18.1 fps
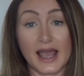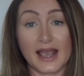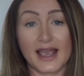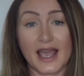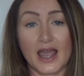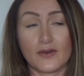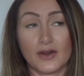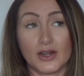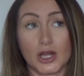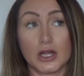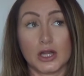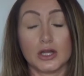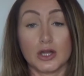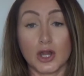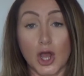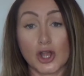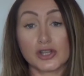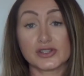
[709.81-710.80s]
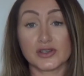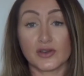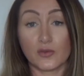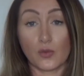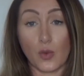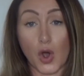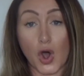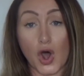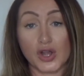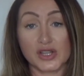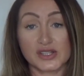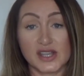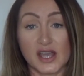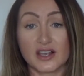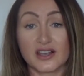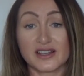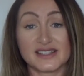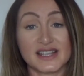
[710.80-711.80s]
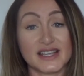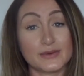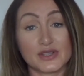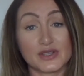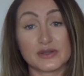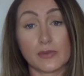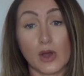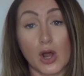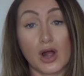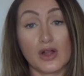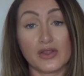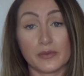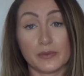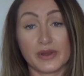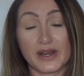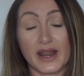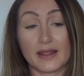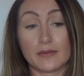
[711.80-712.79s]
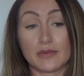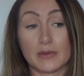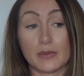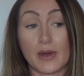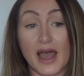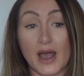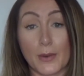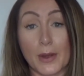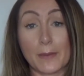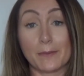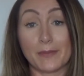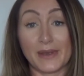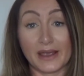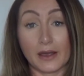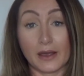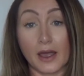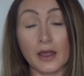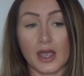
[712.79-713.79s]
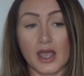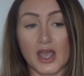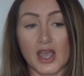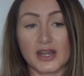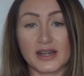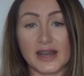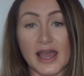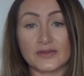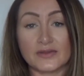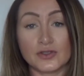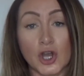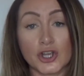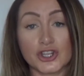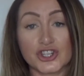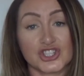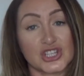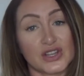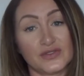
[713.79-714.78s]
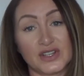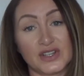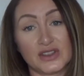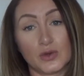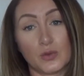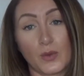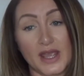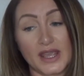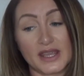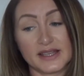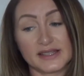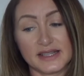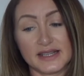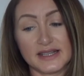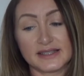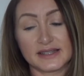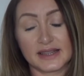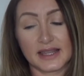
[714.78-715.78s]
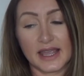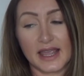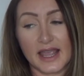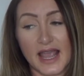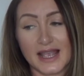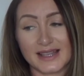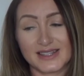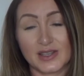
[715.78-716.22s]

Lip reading: I carried a lot of water because he was smaller than Penelope, but I went bigger, and I've not shifted the weight as easily.